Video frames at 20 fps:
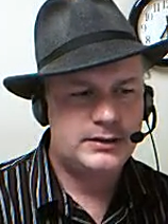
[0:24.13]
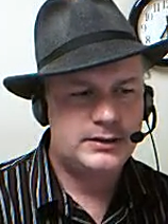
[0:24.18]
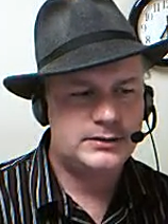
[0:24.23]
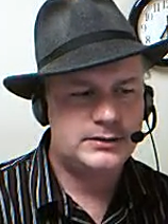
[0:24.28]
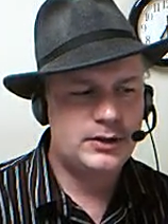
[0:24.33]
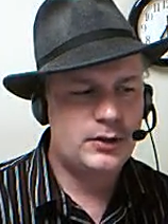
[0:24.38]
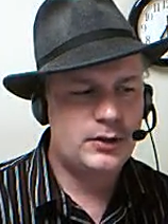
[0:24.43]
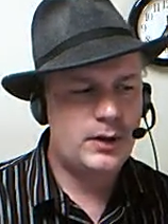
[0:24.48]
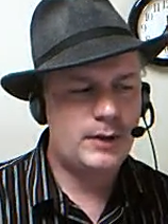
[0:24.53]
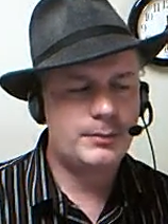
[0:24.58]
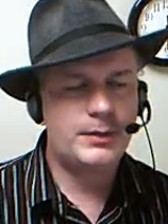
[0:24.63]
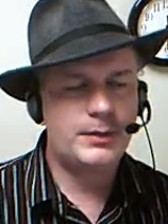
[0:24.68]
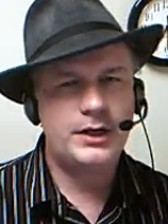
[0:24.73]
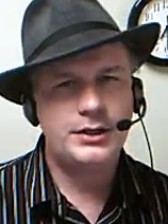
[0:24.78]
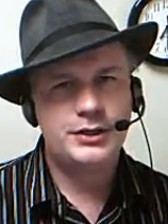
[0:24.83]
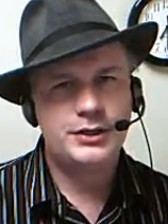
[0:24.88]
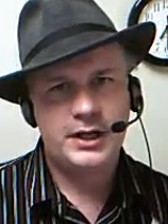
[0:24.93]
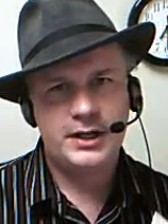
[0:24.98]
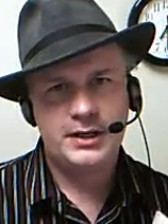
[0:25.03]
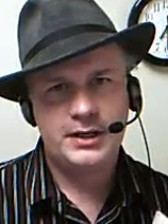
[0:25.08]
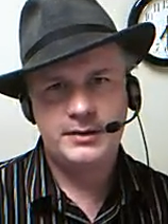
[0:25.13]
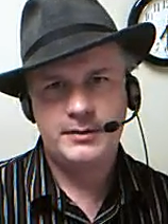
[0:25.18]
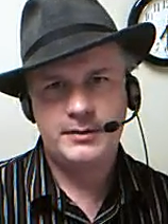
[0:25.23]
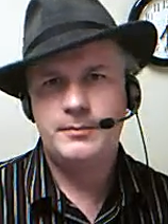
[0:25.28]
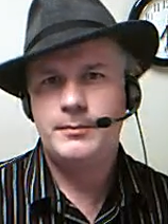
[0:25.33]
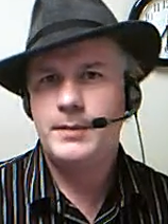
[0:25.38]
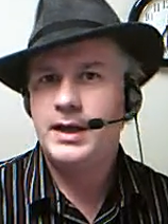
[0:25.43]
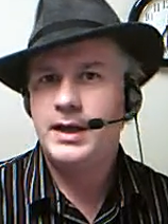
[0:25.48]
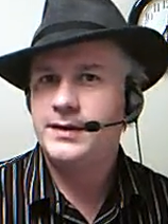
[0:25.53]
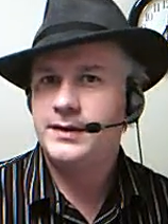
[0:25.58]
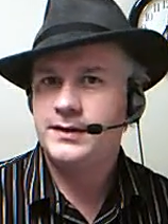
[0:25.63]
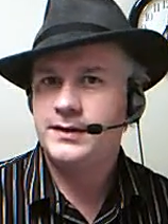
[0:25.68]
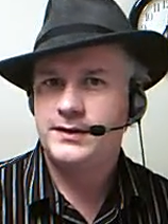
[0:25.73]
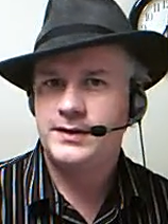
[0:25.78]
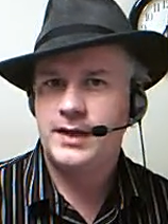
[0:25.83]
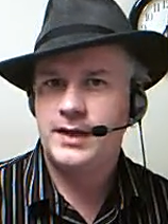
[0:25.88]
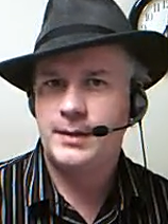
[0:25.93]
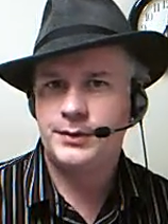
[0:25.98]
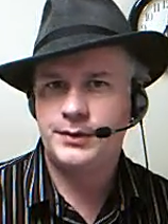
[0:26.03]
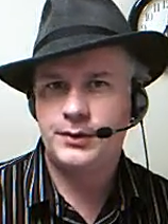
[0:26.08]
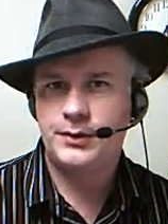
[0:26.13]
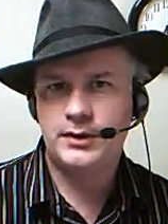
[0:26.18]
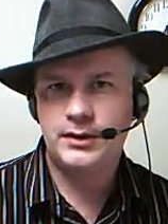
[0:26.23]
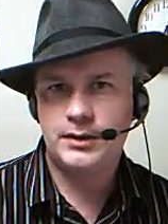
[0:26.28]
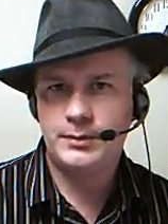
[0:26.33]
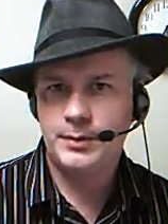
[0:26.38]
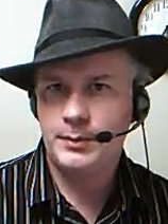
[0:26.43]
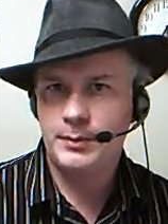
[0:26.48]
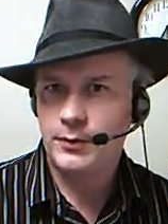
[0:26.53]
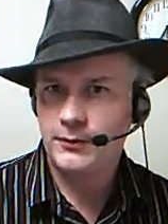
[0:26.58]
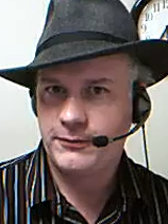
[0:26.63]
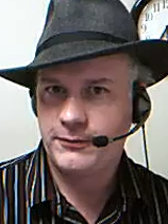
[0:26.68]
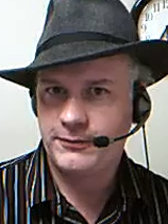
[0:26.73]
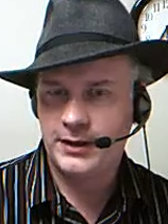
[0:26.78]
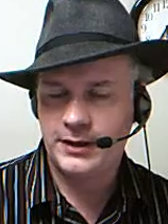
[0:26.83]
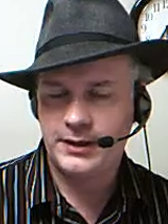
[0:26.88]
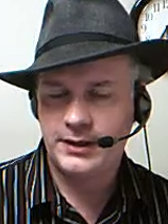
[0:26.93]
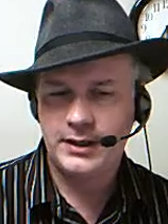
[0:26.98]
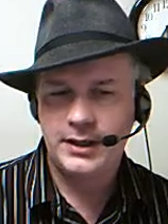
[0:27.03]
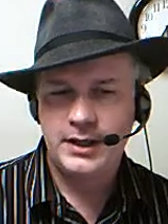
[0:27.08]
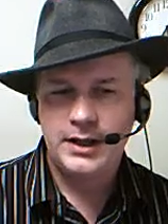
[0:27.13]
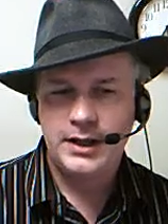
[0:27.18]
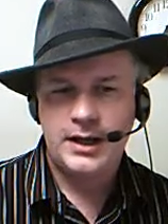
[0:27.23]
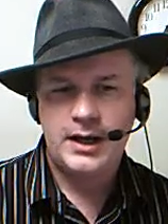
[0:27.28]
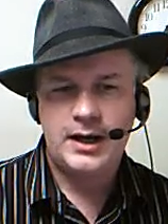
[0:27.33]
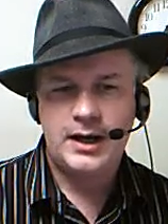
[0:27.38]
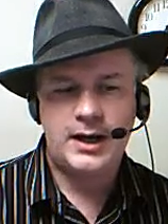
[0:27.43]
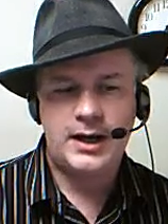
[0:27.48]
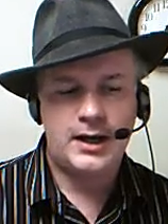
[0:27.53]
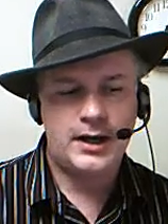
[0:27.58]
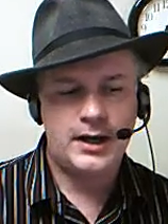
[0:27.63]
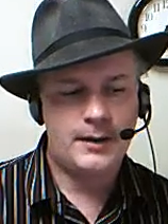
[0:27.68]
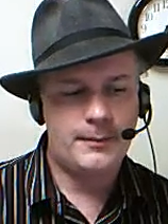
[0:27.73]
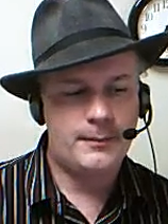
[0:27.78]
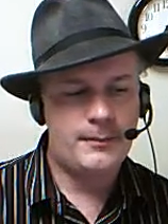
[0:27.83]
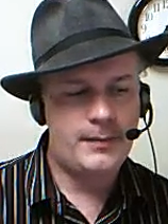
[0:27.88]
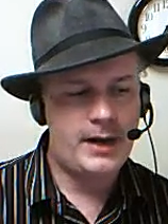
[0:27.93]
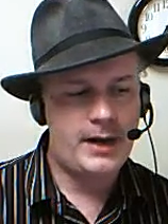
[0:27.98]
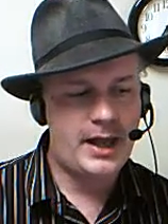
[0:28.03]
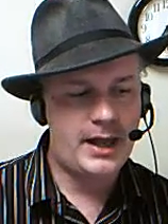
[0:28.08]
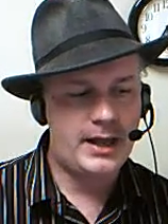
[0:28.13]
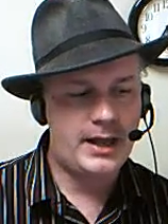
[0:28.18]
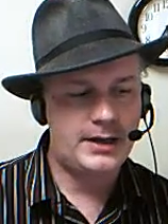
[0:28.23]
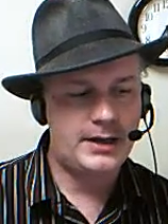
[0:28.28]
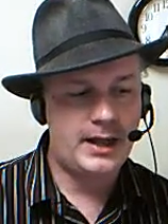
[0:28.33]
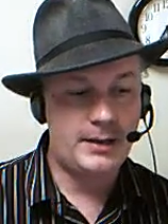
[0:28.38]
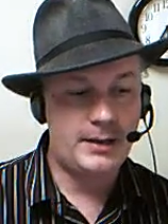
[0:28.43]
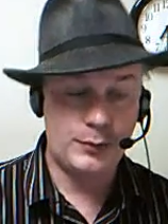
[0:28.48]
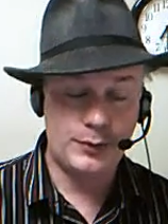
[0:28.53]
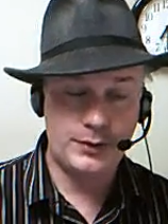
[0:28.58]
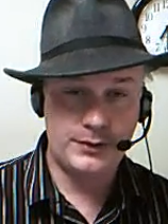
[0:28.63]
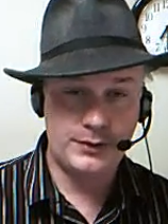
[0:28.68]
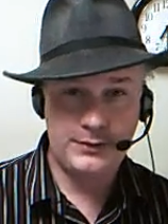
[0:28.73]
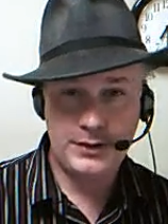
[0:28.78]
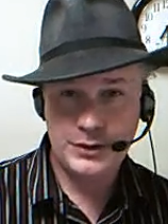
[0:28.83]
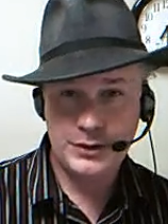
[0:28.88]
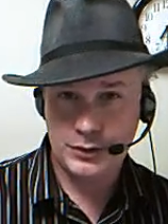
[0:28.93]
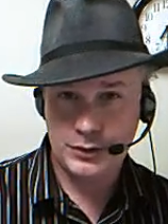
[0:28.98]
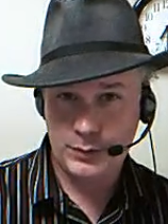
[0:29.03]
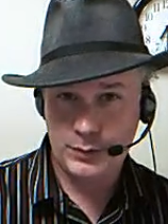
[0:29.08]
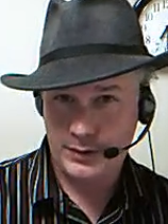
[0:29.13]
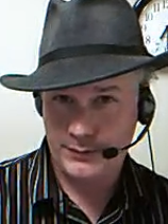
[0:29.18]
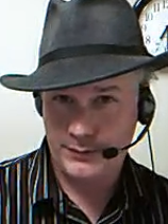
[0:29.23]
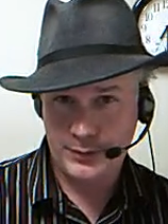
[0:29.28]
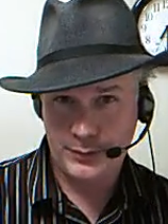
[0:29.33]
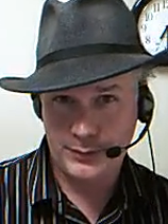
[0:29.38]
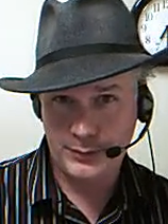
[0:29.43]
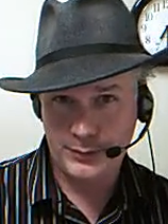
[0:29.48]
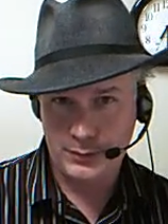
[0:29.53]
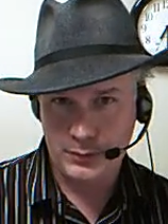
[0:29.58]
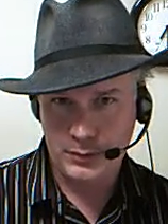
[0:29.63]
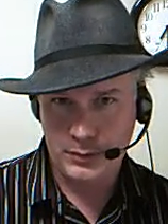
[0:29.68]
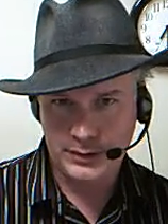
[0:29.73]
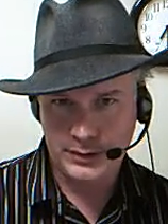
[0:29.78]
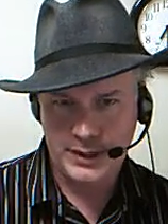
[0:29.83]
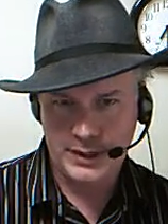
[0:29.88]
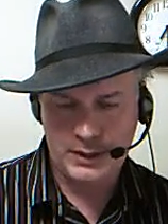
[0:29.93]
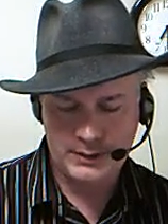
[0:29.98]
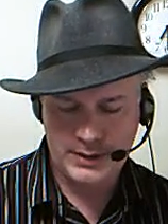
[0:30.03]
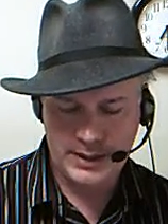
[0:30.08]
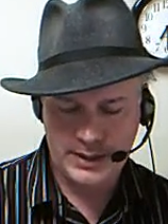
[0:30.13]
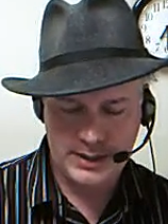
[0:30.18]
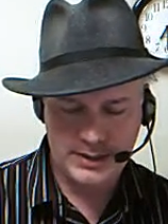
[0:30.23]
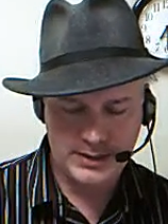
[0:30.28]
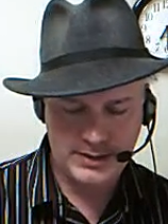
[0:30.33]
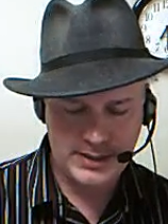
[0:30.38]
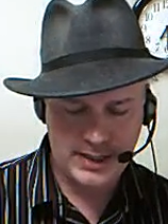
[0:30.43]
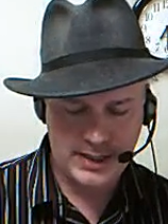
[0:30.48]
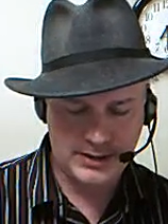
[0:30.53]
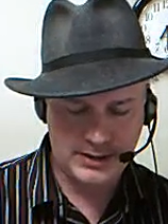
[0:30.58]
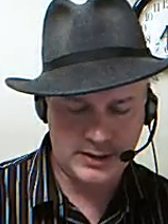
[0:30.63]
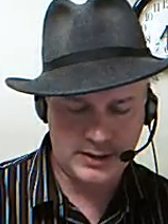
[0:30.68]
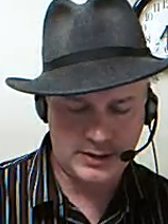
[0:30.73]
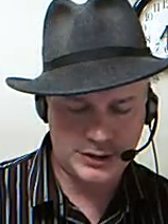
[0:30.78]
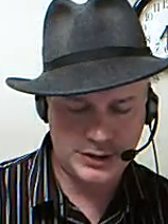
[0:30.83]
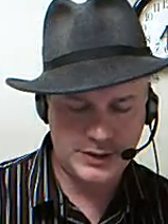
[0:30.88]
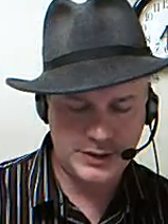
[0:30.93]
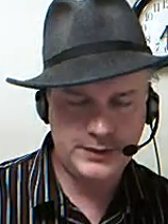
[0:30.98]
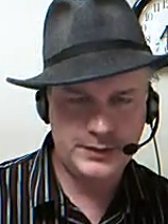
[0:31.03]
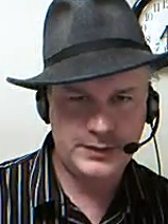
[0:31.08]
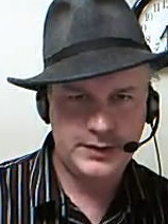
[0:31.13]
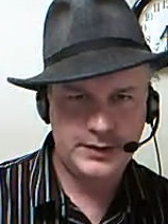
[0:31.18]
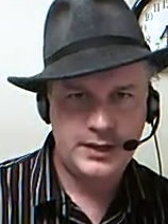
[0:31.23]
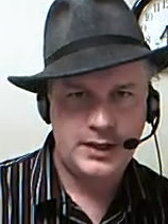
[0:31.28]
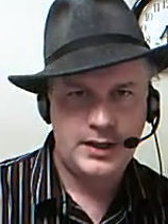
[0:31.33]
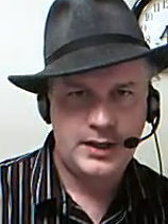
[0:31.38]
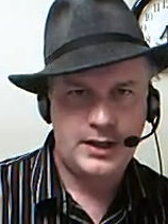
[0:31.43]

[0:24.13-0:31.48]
So I'm going to try and make this episode a little bit more fun, and I'm going to feature one of those old and outdated technologies.